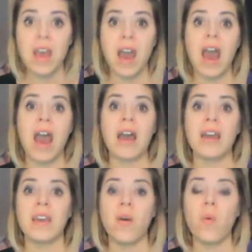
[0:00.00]

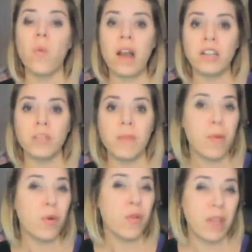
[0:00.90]
I watch my
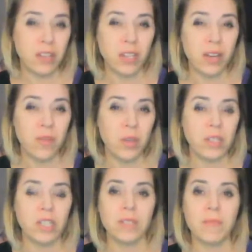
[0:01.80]
motivation,
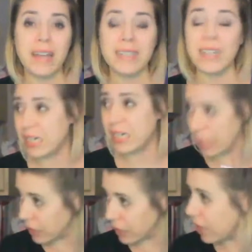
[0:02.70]
which is my Darren
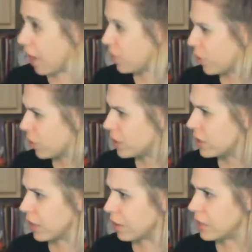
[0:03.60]
Daily. Have you read a
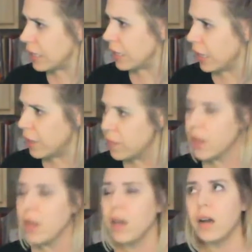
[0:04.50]
Darren Daily?
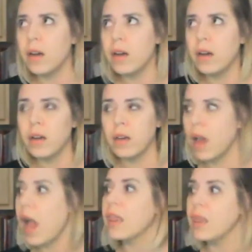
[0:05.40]
Oh,
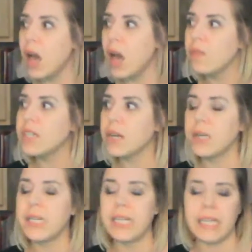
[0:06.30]
I love
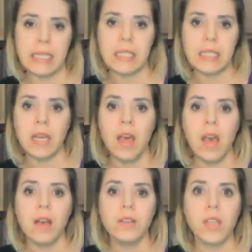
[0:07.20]
Darren Dailies.
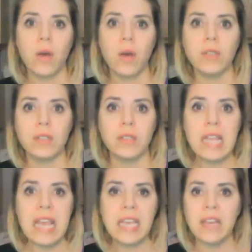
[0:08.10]
So
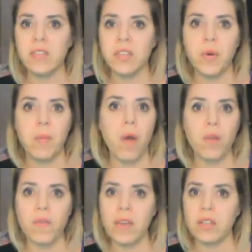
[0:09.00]
he gives you a
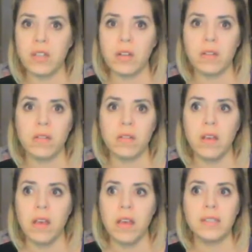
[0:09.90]
motivational
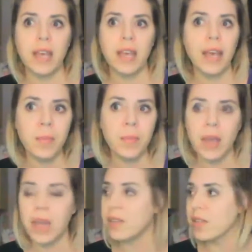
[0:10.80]
tip,
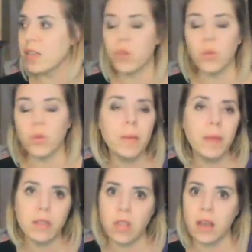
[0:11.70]
and it's like 3
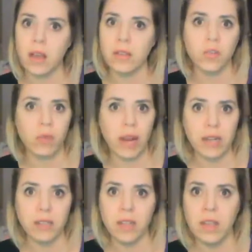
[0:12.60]
minutes long. It's great.